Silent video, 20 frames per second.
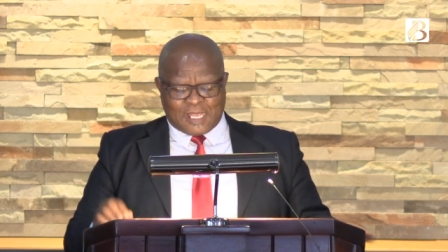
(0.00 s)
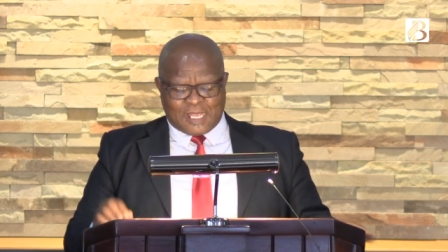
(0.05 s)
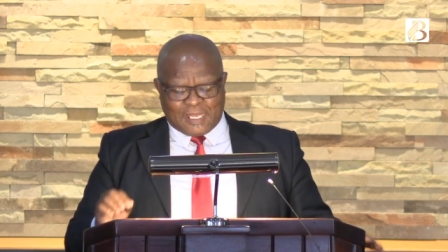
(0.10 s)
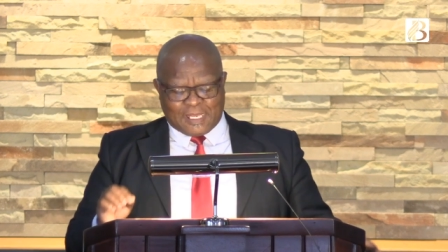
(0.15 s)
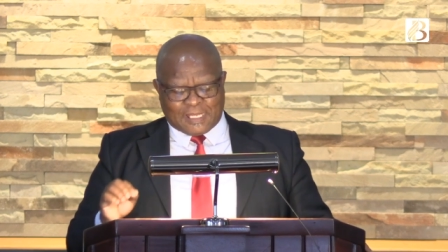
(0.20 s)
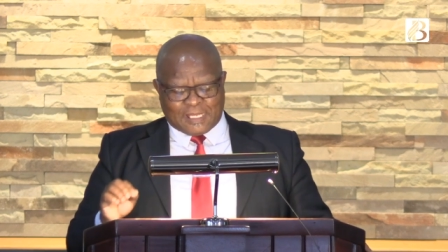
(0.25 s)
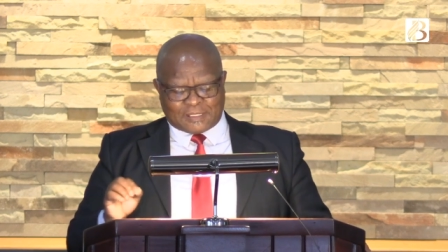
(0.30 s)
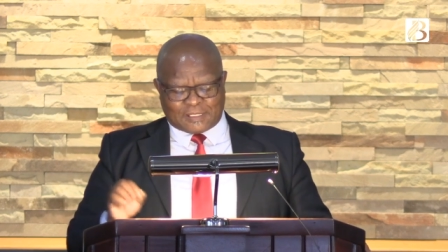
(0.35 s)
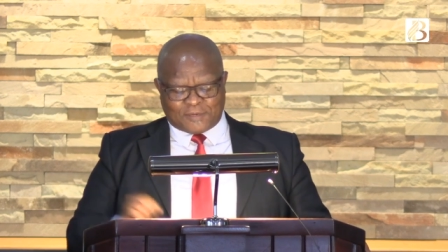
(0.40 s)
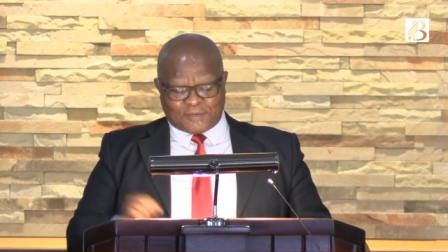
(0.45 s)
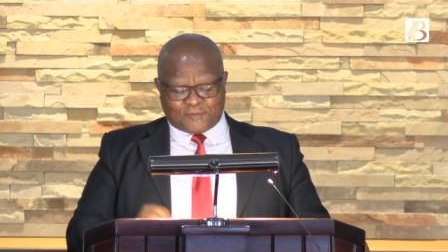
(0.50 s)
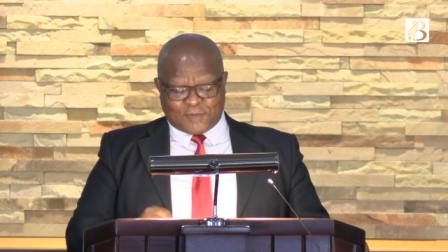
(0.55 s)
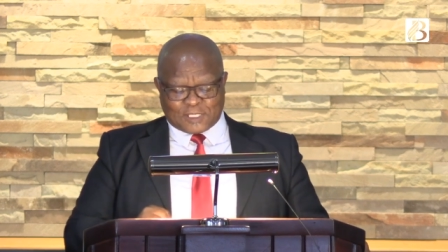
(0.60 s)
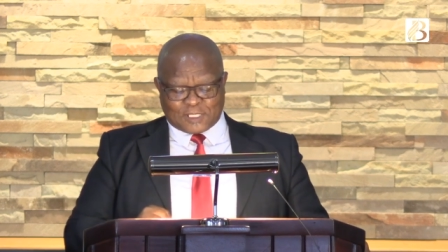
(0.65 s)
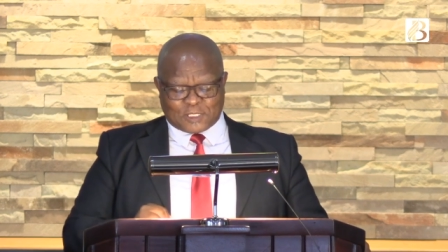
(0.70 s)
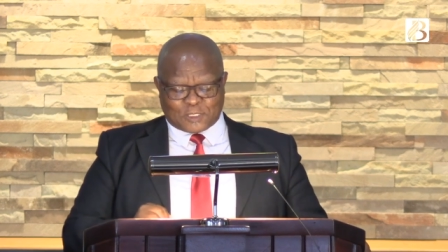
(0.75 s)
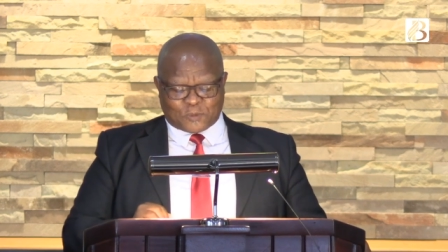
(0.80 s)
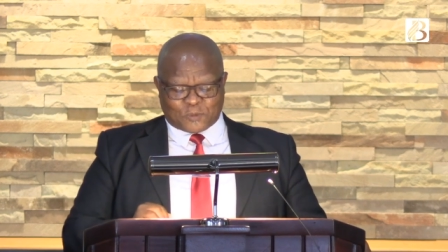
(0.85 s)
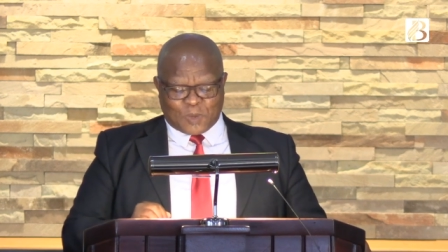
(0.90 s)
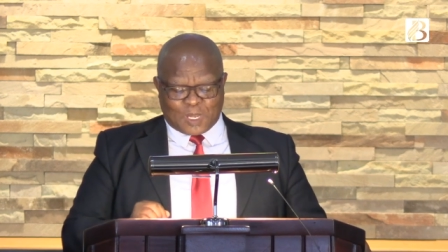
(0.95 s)
is in
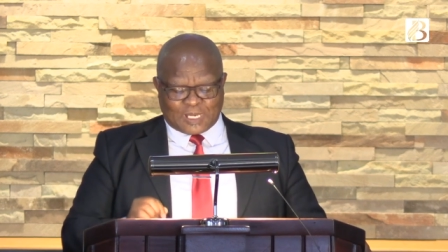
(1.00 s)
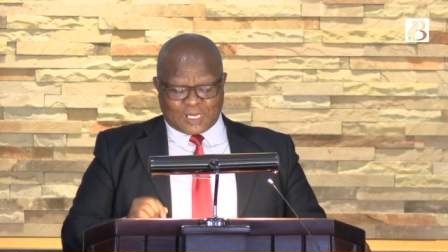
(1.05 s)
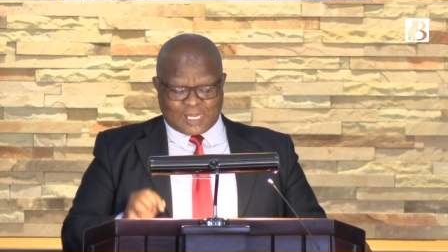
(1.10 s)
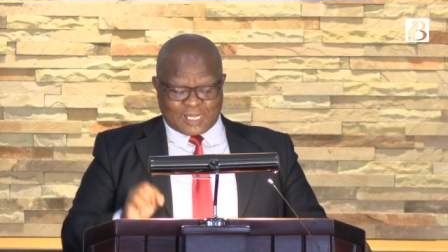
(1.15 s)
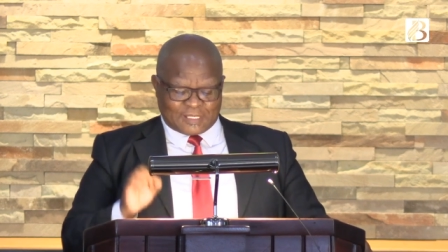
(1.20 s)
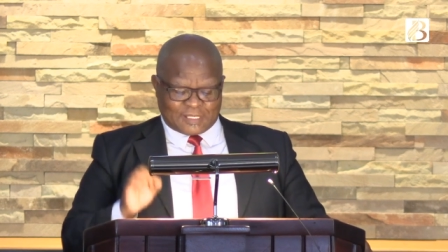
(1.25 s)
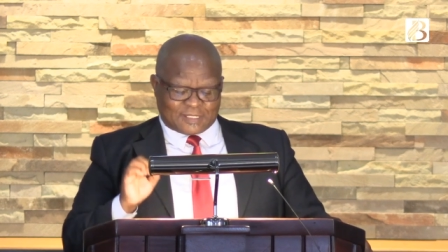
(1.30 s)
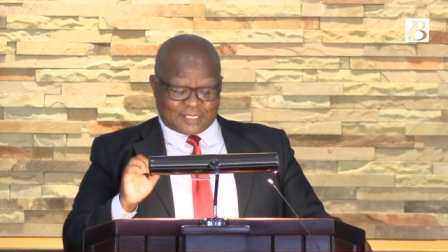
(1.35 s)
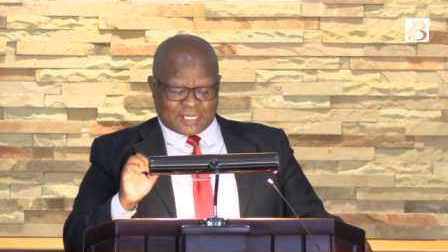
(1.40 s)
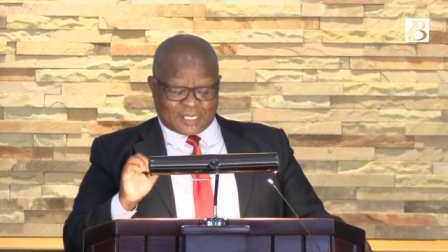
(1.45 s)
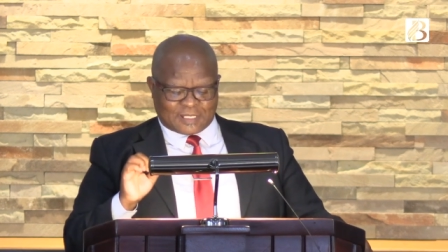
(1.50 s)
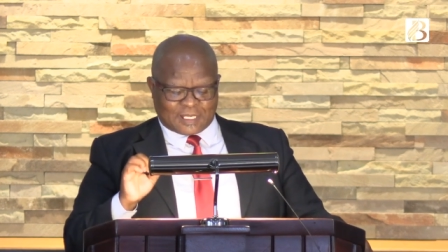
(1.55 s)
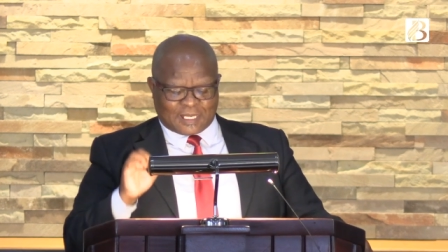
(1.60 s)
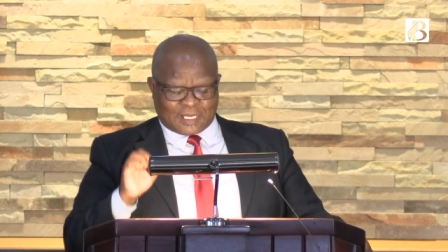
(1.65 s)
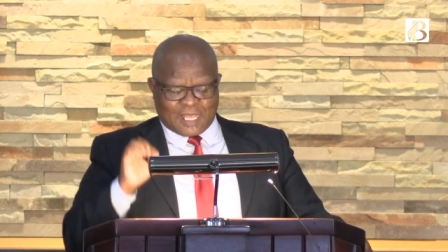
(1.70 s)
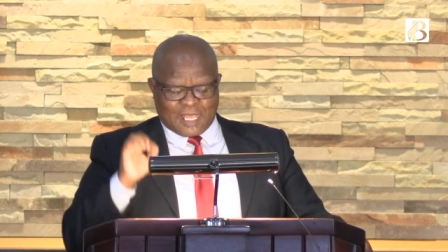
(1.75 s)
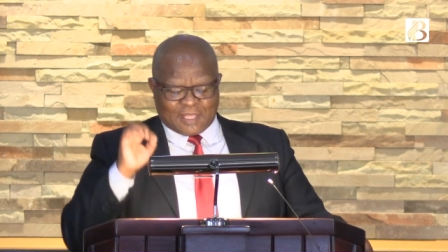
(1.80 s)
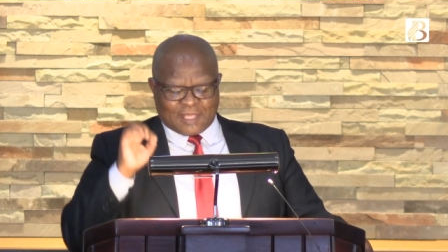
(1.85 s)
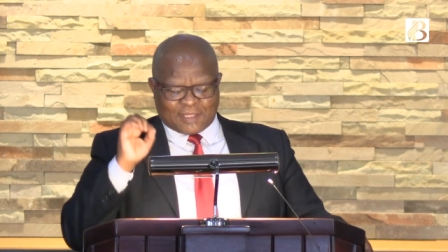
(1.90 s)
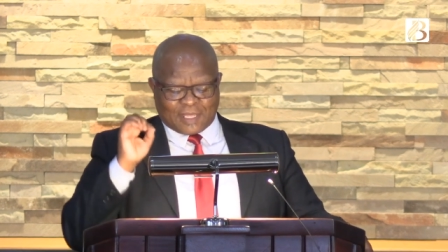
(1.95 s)
verses 1 they say
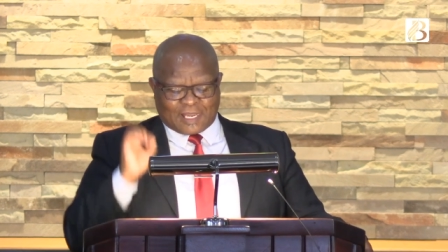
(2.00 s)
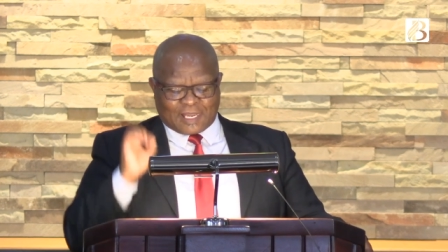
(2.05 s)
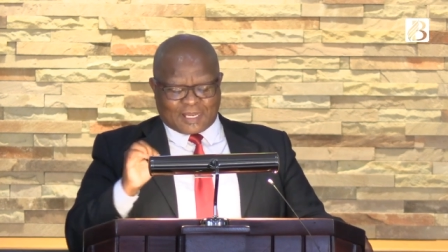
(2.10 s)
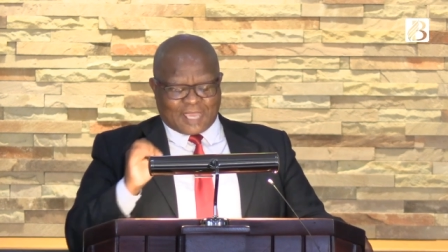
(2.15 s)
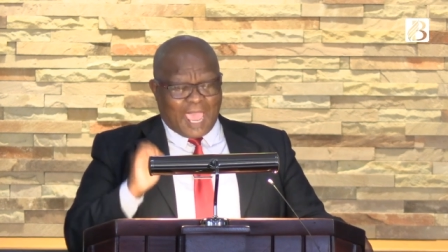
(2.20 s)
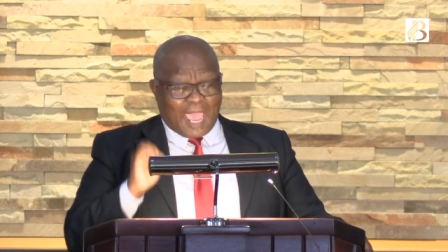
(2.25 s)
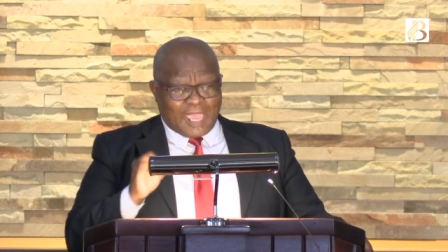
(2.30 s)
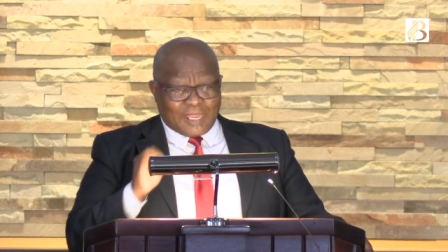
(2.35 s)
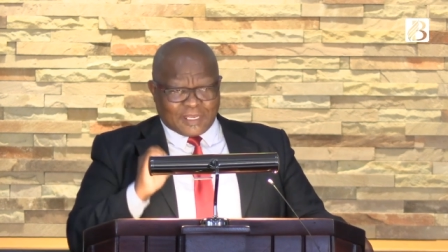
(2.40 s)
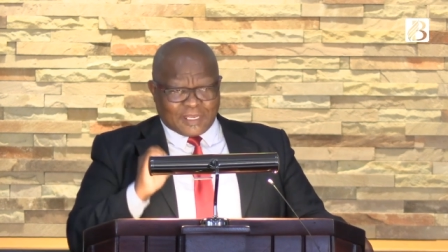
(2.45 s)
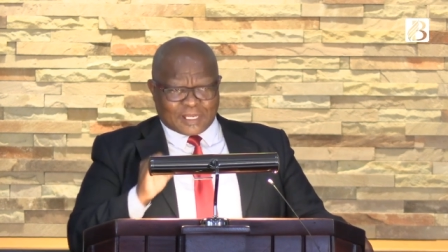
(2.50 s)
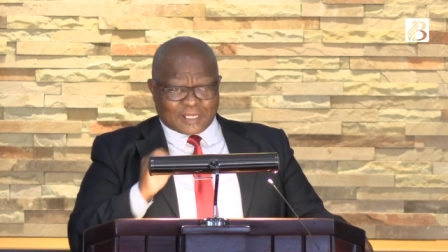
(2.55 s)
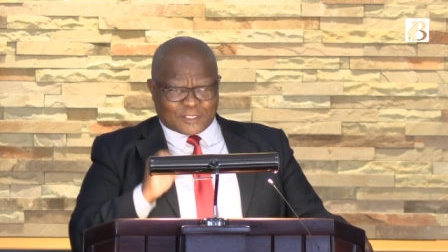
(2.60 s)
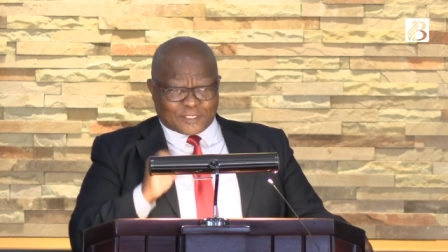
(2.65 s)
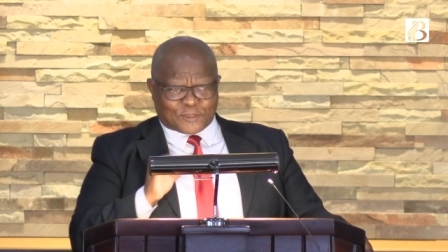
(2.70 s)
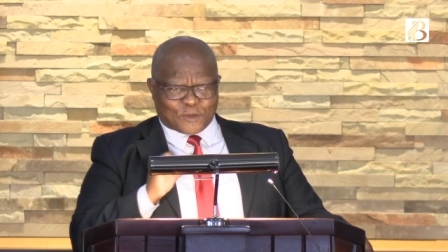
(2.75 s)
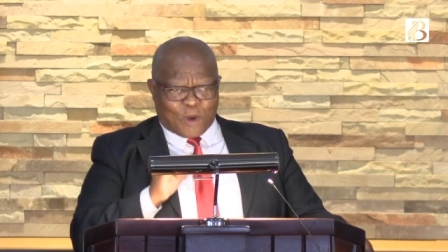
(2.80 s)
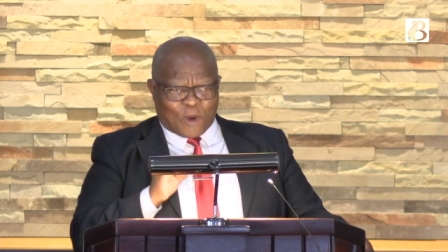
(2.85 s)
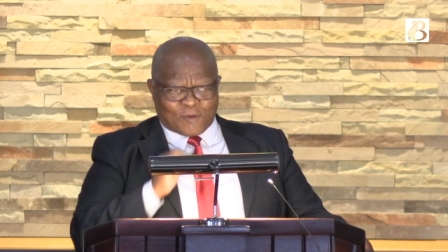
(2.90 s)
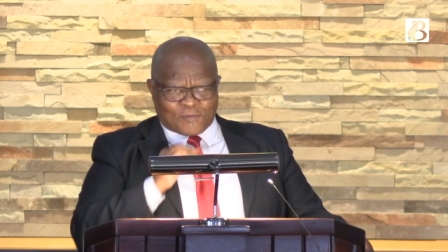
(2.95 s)
that the
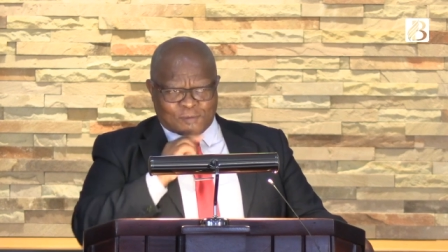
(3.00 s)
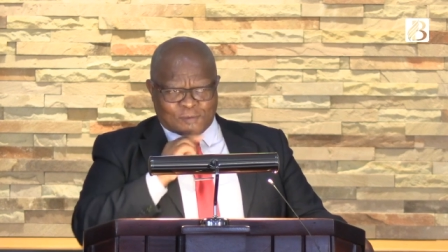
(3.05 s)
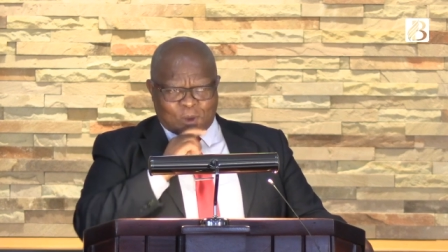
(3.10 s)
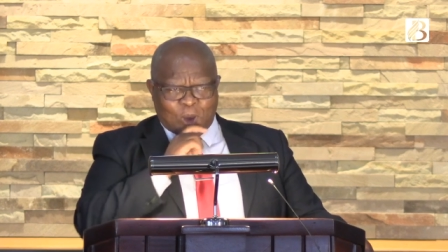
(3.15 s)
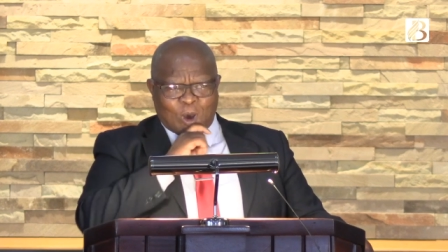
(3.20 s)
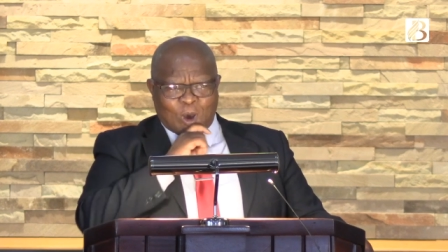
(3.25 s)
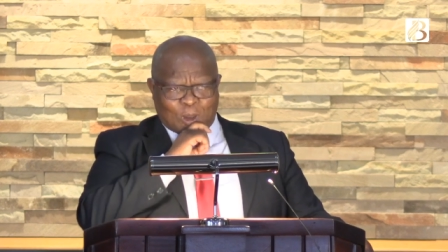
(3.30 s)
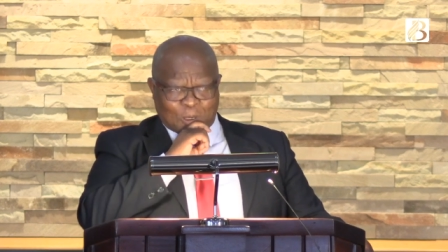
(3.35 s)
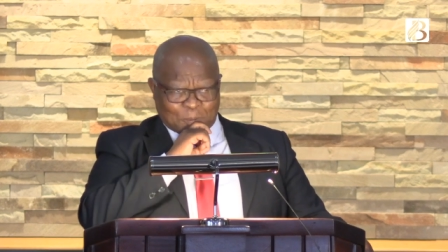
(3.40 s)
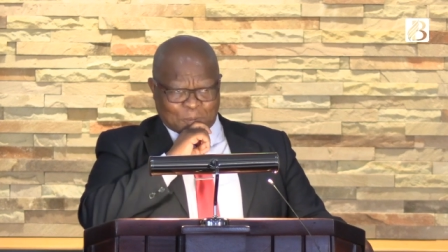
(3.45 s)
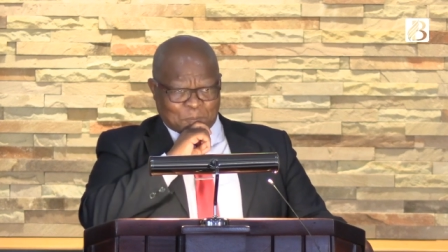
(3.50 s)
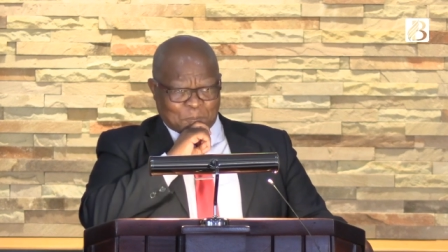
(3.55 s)
kindness of God.